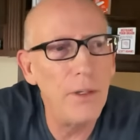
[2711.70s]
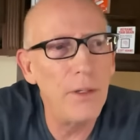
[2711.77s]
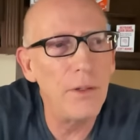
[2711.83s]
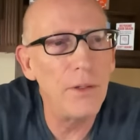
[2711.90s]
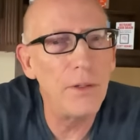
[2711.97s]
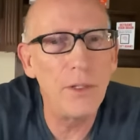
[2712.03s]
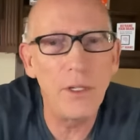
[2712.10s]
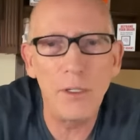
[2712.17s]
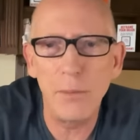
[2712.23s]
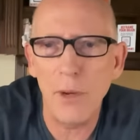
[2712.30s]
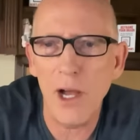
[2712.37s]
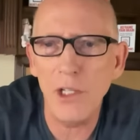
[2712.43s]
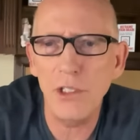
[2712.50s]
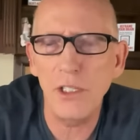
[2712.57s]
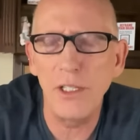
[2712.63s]
The
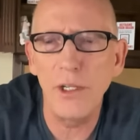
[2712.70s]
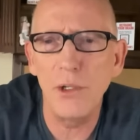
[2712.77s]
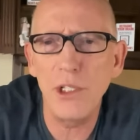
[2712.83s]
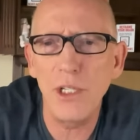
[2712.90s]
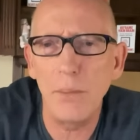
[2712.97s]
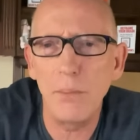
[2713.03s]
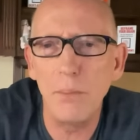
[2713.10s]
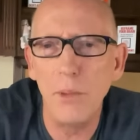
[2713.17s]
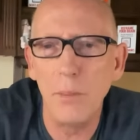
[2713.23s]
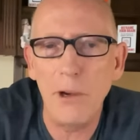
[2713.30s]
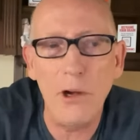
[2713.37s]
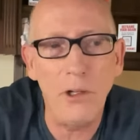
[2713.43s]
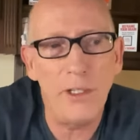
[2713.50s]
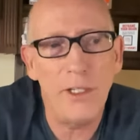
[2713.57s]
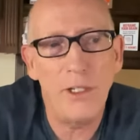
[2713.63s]
Hamas leadership
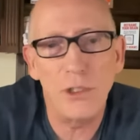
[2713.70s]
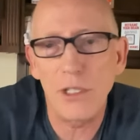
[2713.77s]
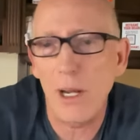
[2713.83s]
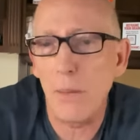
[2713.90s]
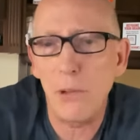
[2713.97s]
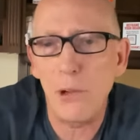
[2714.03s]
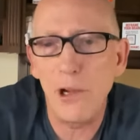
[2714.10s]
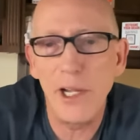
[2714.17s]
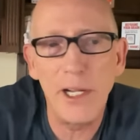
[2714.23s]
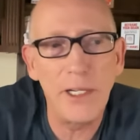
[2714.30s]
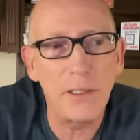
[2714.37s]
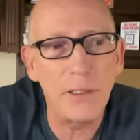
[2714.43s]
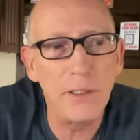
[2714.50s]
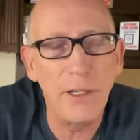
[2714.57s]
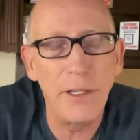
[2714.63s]
apparently is
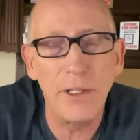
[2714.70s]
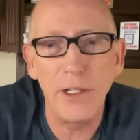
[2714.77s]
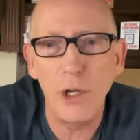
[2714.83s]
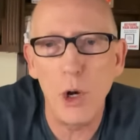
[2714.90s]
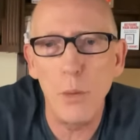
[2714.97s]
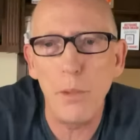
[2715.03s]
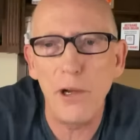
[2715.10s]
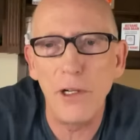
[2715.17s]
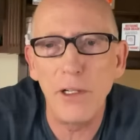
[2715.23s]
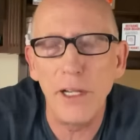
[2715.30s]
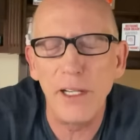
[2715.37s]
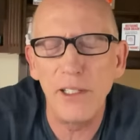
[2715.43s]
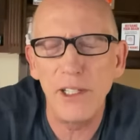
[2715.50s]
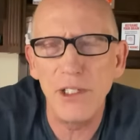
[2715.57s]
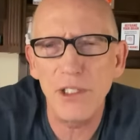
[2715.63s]
operating in the open, at
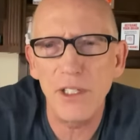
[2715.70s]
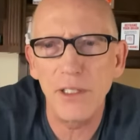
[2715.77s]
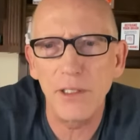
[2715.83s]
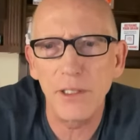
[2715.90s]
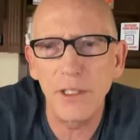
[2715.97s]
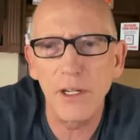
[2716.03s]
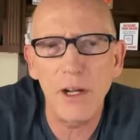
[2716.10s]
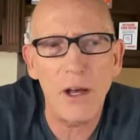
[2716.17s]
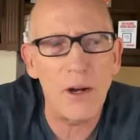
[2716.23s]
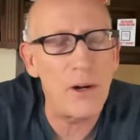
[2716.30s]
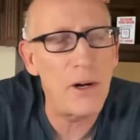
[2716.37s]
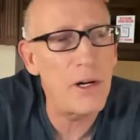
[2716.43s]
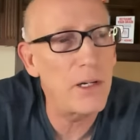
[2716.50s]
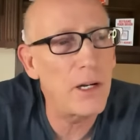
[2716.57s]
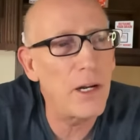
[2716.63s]
least in Qatar.
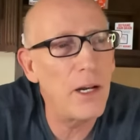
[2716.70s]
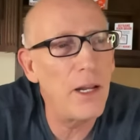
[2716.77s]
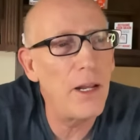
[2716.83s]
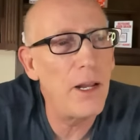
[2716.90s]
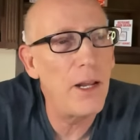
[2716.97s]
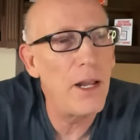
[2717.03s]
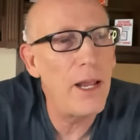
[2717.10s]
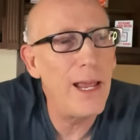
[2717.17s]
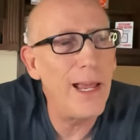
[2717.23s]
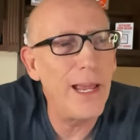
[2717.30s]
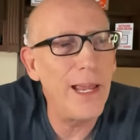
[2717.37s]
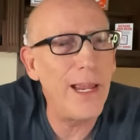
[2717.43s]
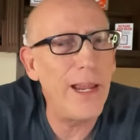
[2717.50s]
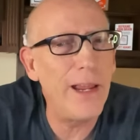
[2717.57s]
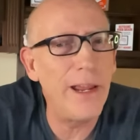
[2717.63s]

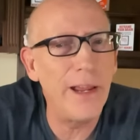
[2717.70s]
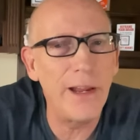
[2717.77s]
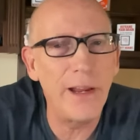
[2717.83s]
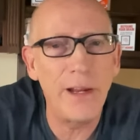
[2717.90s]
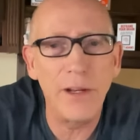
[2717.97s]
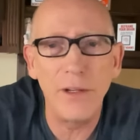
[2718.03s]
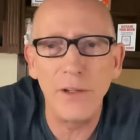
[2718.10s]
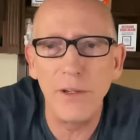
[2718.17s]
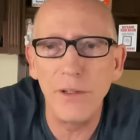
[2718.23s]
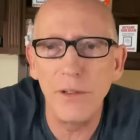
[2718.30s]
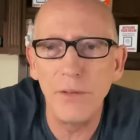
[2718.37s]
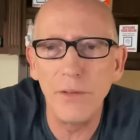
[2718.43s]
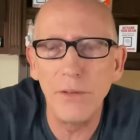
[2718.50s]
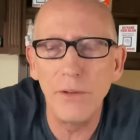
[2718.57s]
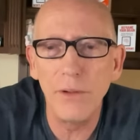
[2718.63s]
And
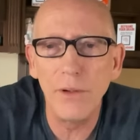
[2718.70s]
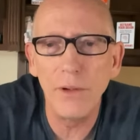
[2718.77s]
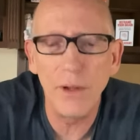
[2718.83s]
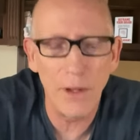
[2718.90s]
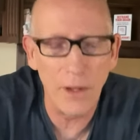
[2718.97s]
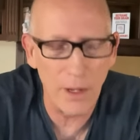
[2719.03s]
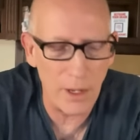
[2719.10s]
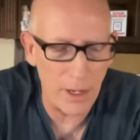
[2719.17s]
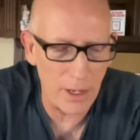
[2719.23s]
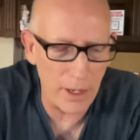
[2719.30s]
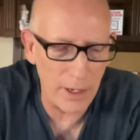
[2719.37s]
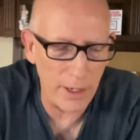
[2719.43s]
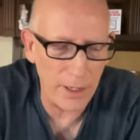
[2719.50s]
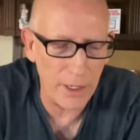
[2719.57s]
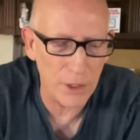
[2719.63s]

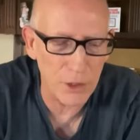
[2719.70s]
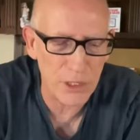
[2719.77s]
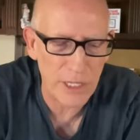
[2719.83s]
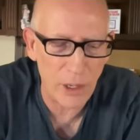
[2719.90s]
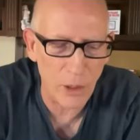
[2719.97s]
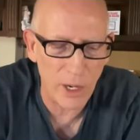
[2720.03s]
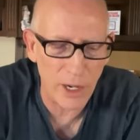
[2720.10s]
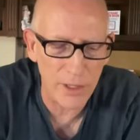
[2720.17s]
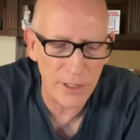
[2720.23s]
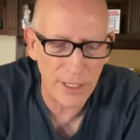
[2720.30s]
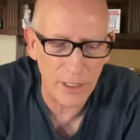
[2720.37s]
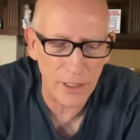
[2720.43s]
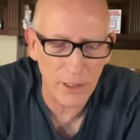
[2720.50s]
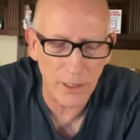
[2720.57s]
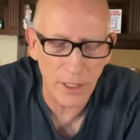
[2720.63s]
here's how I think
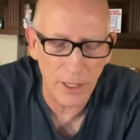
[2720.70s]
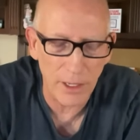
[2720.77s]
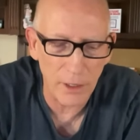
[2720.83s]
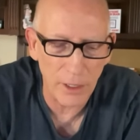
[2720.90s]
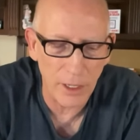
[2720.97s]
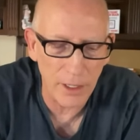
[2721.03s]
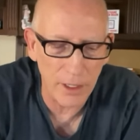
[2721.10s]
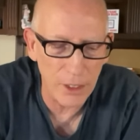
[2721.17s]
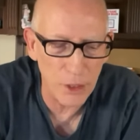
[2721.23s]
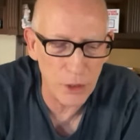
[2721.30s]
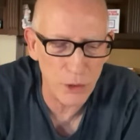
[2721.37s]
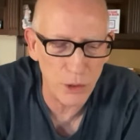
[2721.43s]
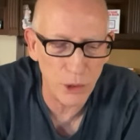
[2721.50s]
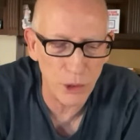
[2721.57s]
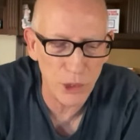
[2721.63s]

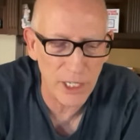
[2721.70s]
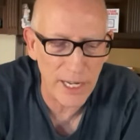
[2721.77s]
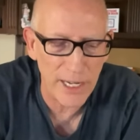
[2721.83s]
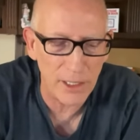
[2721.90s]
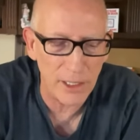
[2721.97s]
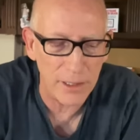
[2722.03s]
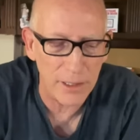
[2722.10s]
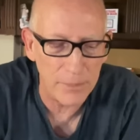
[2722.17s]
Israel should handle it.